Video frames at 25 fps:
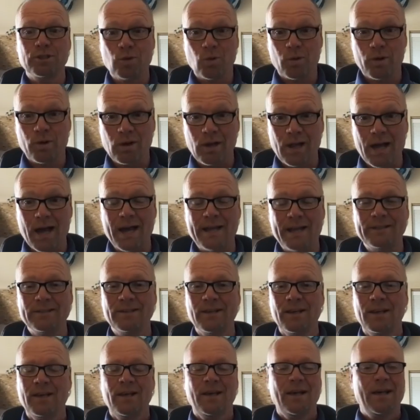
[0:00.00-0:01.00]
order lines.
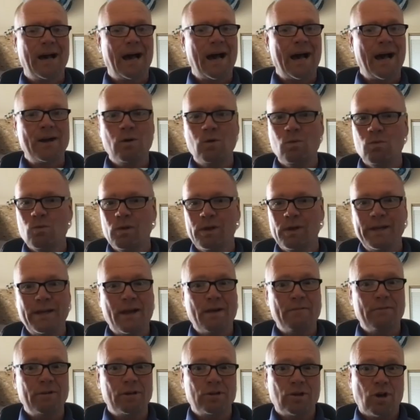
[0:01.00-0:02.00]
I don't really
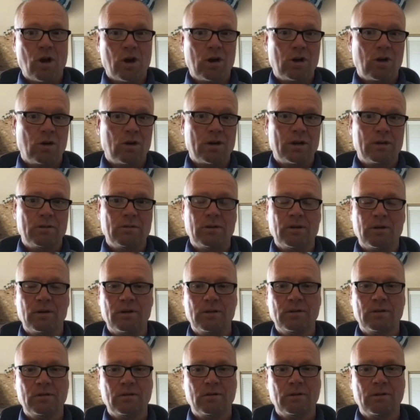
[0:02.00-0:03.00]
ever talk on a,
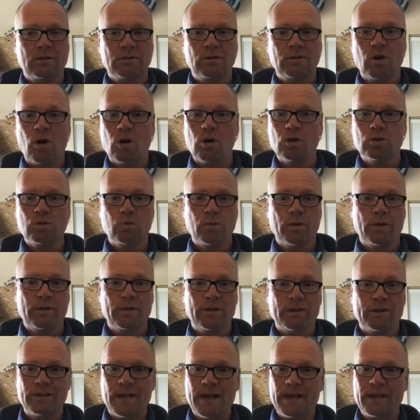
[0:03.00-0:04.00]
on on calls with
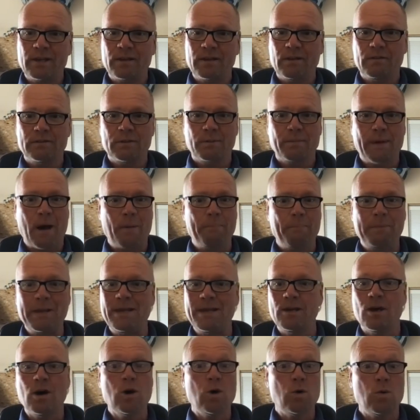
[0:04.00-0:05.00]
executives about
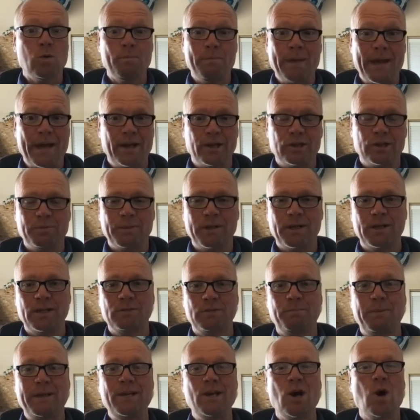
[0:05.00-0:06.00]
PO management.
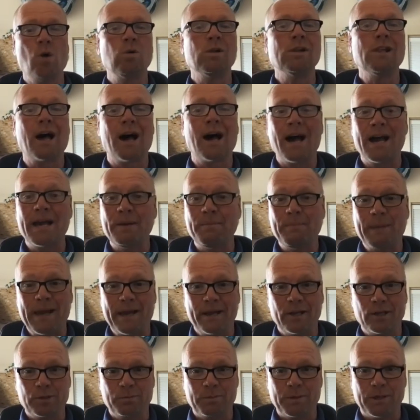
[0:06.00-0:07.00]
It's PO line
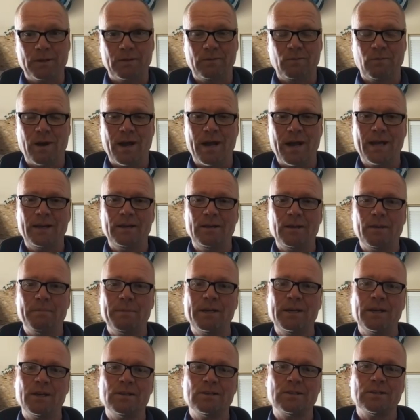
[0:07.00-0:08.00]
management, right?
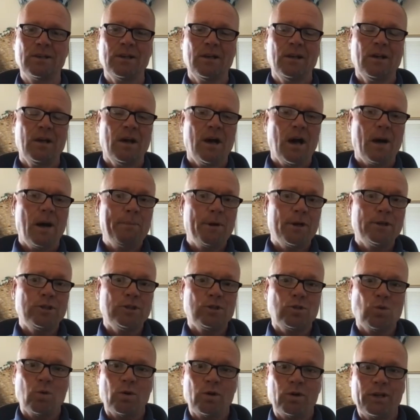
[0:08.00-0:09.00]
Because a
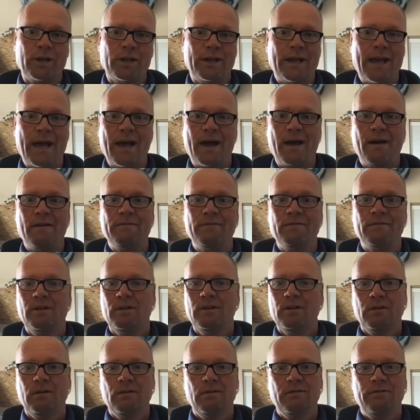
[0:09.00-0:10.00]
purchase order could have
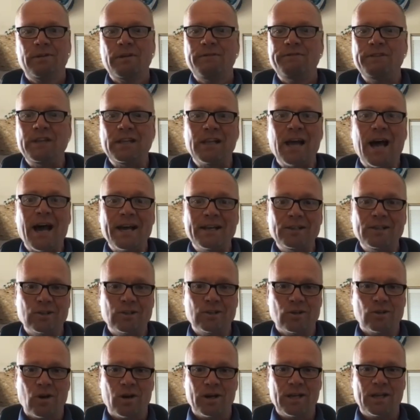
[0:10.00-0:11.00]
50 lines
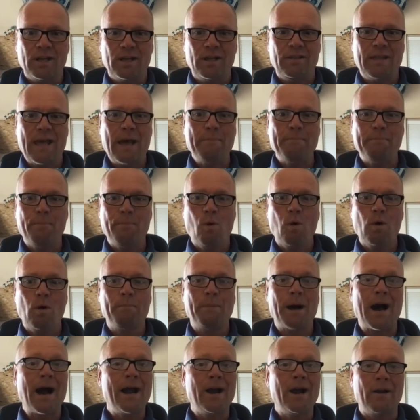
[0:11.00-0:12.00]
on it. And that poor
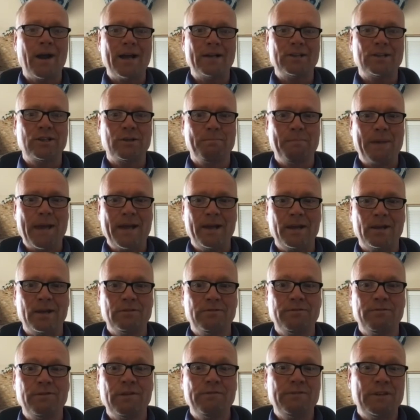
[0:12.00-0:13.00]
buyer has to
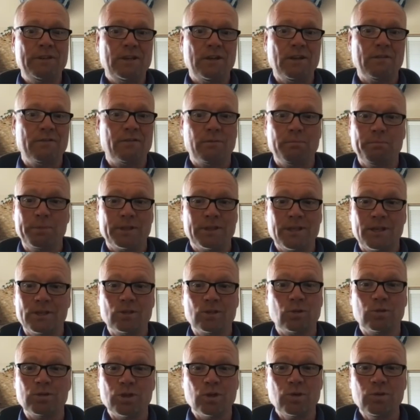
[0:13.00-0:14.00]
manage 50 different
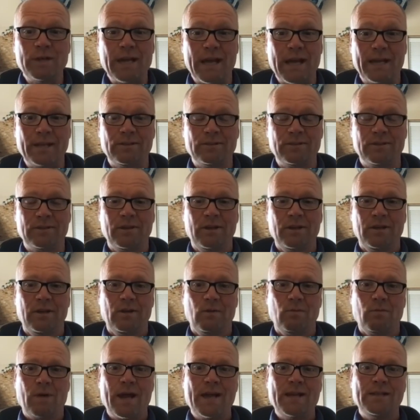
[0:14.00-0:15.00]
potential due dates,
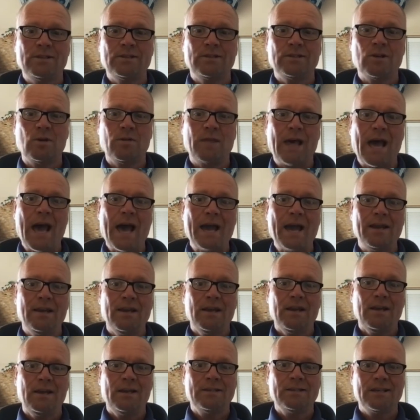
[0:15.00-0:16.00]
right? So that
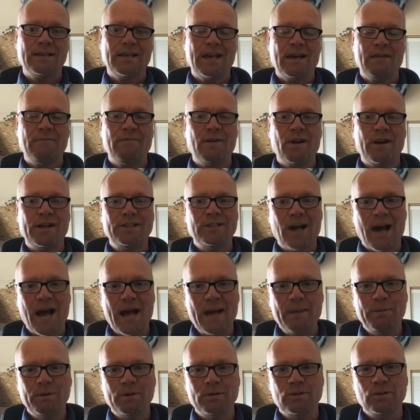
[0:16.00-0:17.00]
is again very
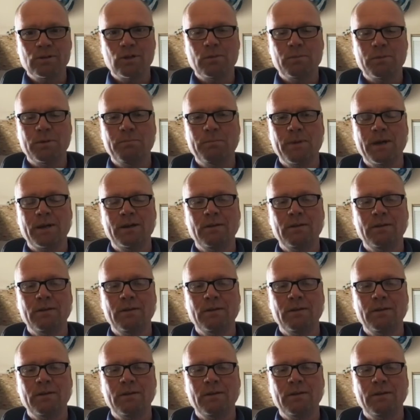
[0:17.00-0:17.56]
time consuming. But